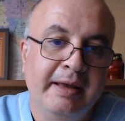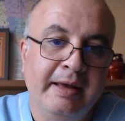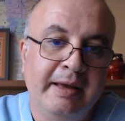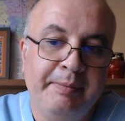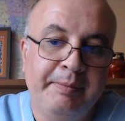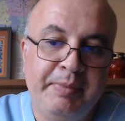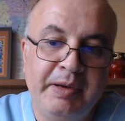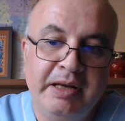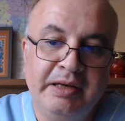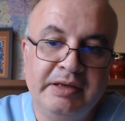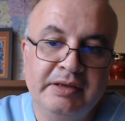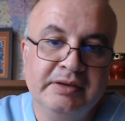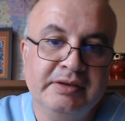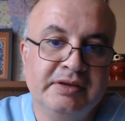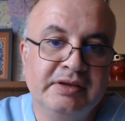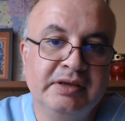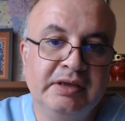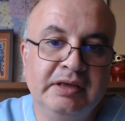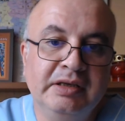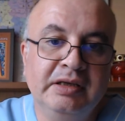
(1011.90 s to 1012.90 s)

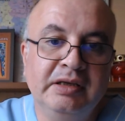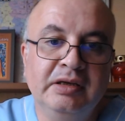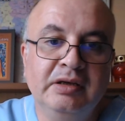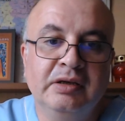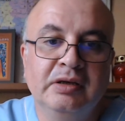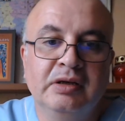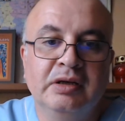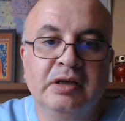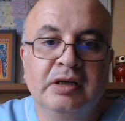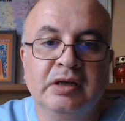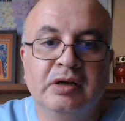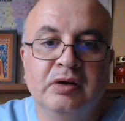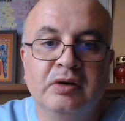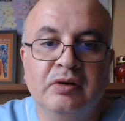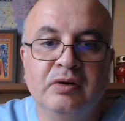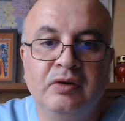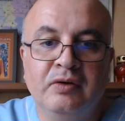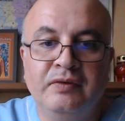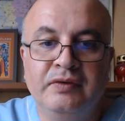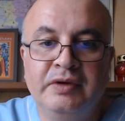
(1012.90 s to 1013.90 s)
patency
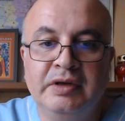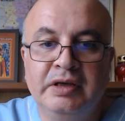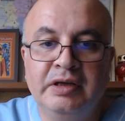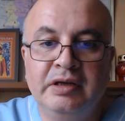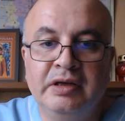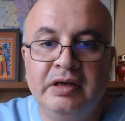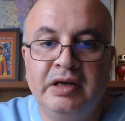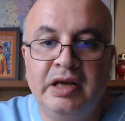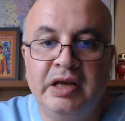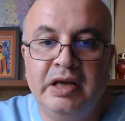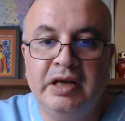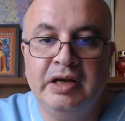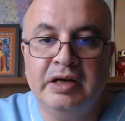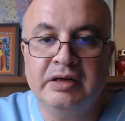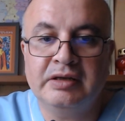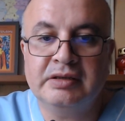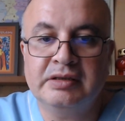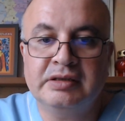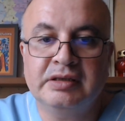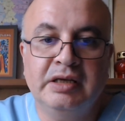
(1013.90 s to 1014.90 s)
of the
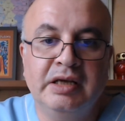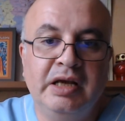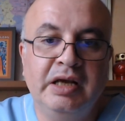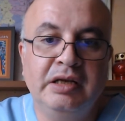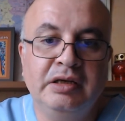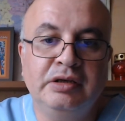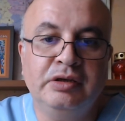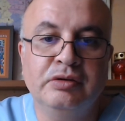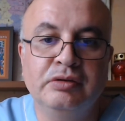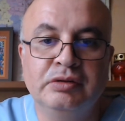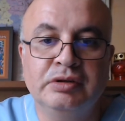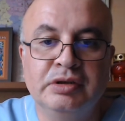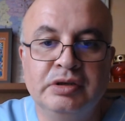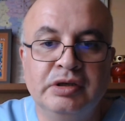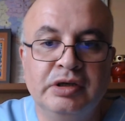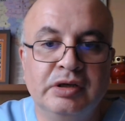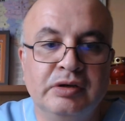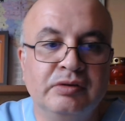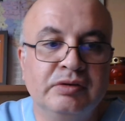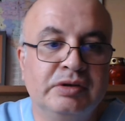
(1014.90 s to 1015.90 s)
nails, and
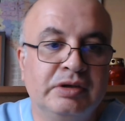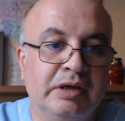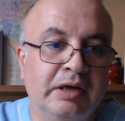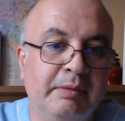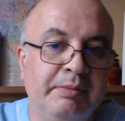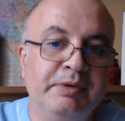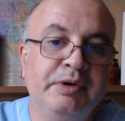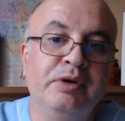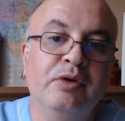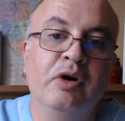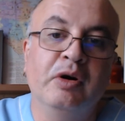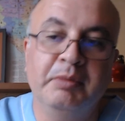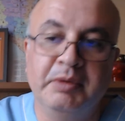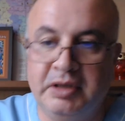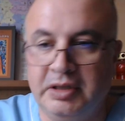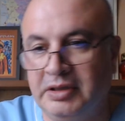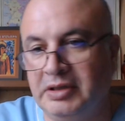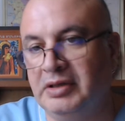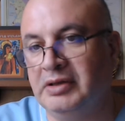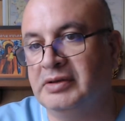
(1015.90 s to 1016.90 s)
cutaneous
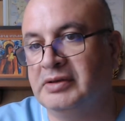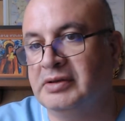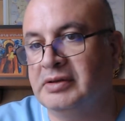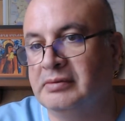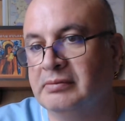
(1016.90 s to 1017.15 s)
abnormalities.